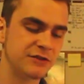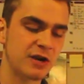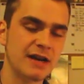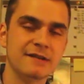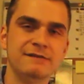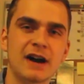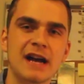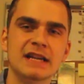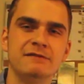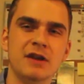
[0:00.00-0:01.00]
trying to
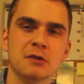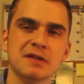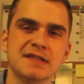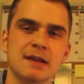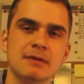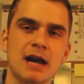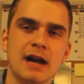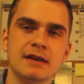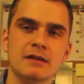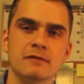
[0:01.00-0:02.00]
find if there was some
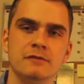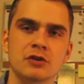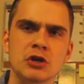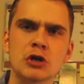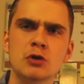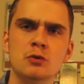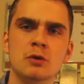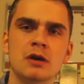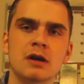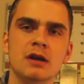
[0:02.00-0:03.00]
kind of new